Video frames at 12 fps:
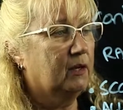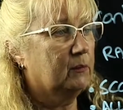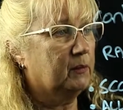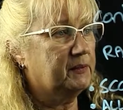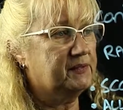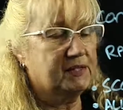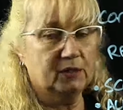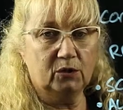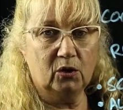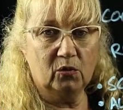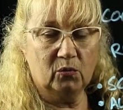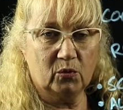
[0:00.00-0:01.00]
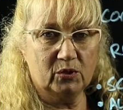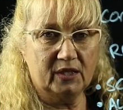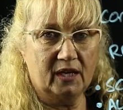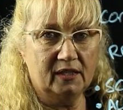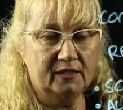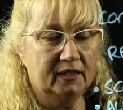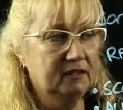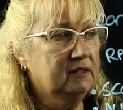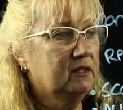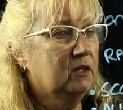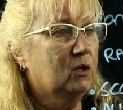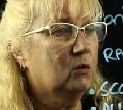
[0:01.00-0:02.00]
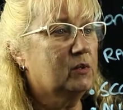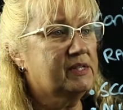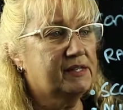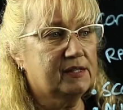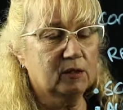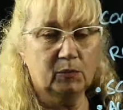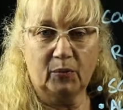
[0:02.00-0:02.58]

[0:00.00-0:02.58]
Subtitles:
We've still got raw data, we're still